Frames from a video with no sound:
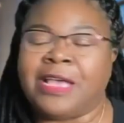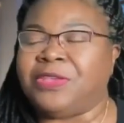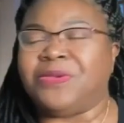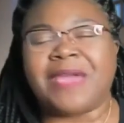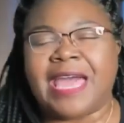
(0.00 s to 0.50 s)

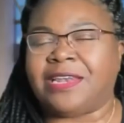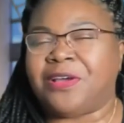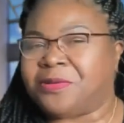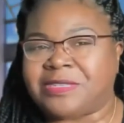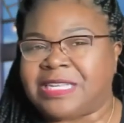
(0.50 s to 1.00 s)
You got to
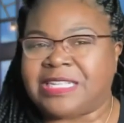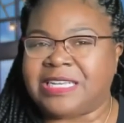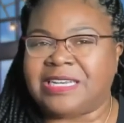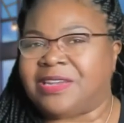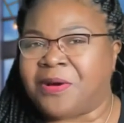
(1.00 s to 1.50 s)
know
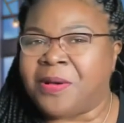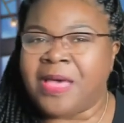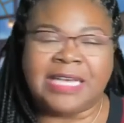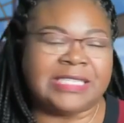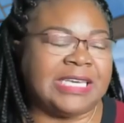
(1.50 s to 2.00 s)
Cynthia to know
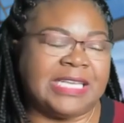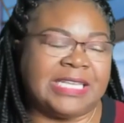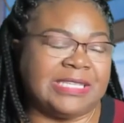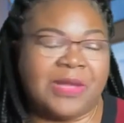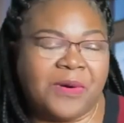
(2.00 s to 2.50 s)
she
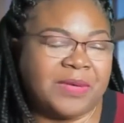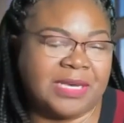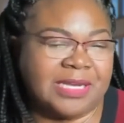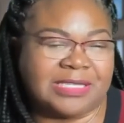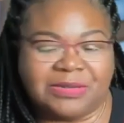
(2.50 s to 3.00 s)
is no
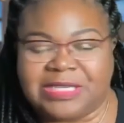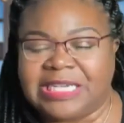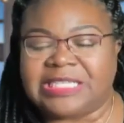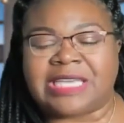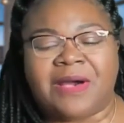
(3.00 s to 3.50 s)
good. So
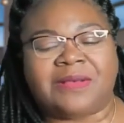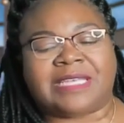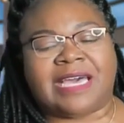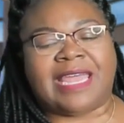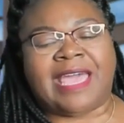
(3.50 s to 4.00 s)
she shows
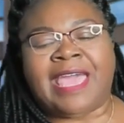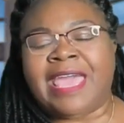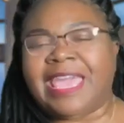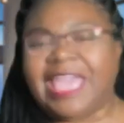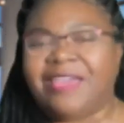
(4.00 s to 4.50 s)
her that.
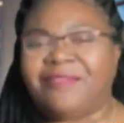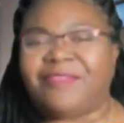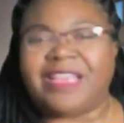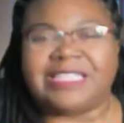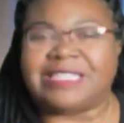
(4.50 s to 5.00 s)
Eva
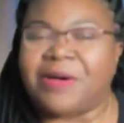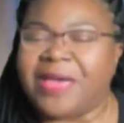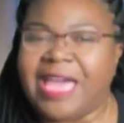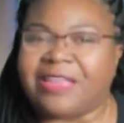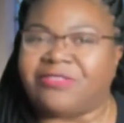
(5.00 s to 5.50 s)
is so
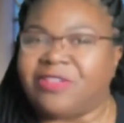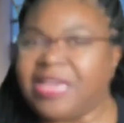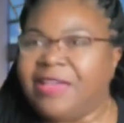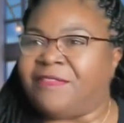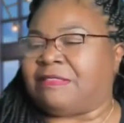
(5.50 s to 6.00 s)
extra.
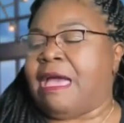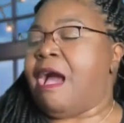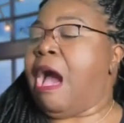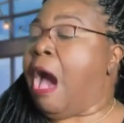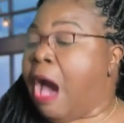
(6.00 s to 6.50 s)
Eva is
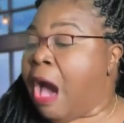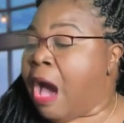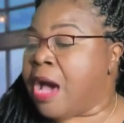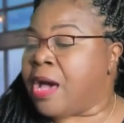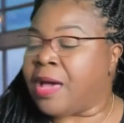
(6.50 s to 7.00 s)
like,
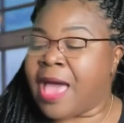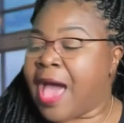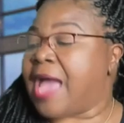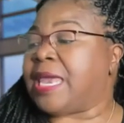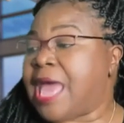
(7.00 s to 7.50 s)

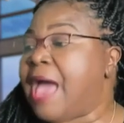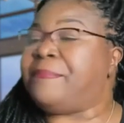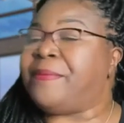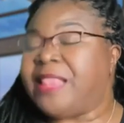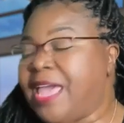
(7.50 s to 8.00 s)
I cannot
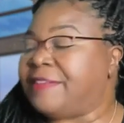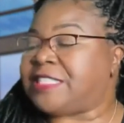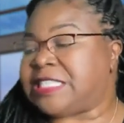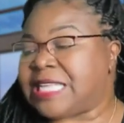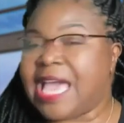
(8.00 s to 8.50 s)
believe
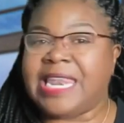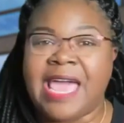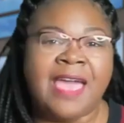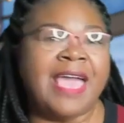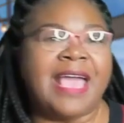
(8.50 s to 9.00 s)
she said
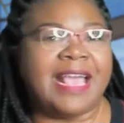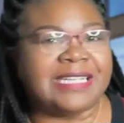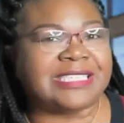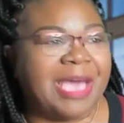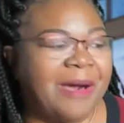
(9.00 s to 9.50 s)
that.
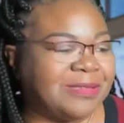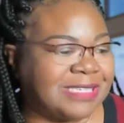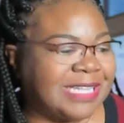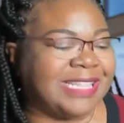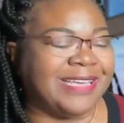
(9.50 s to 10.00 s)
And shows
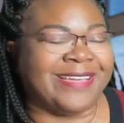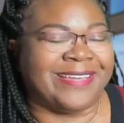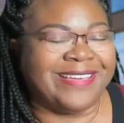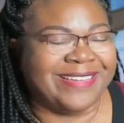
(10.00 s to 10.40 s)
Cynthia.